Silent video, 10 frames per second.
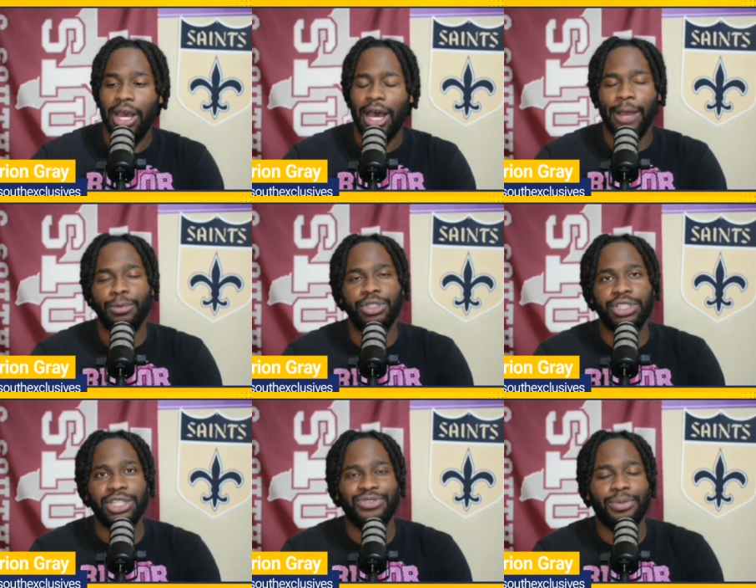I
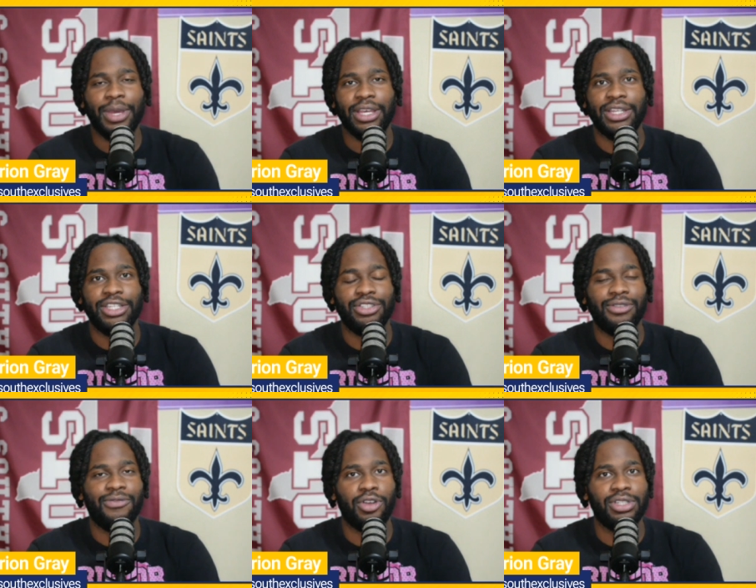appreciate you for making this
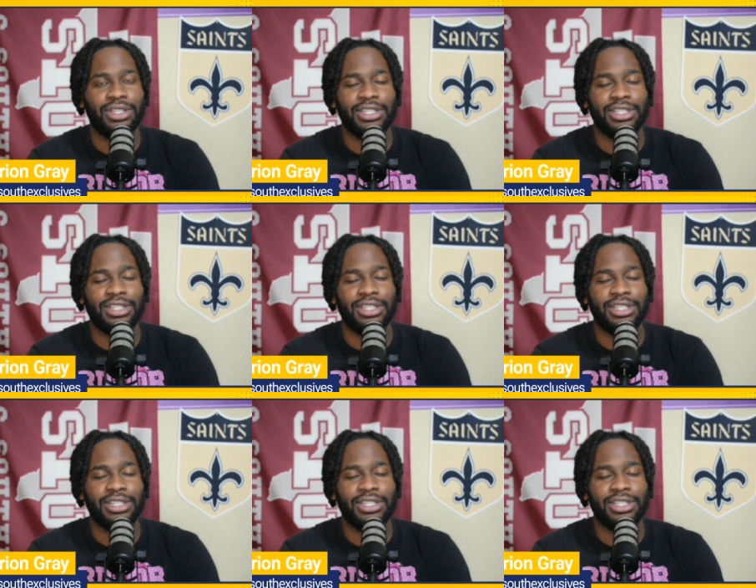your first